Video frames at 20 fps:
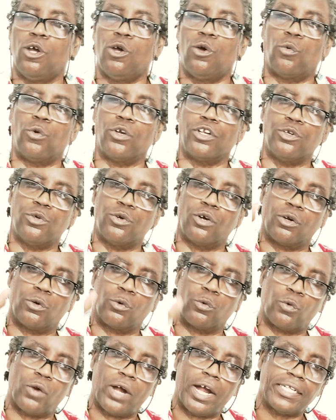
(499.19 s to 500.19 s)
when you are
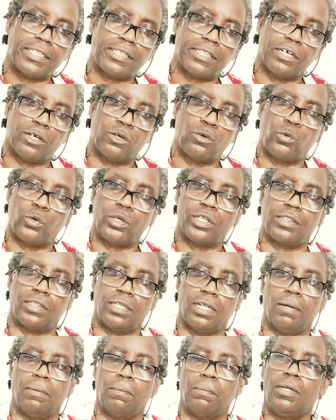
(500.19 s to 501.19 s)
right there with
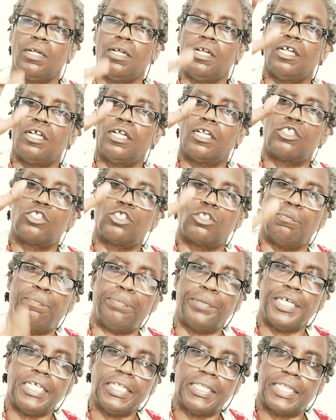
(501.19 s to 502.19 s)
them,
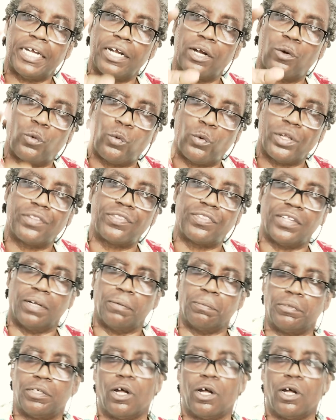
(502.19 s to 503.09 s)
be there with them.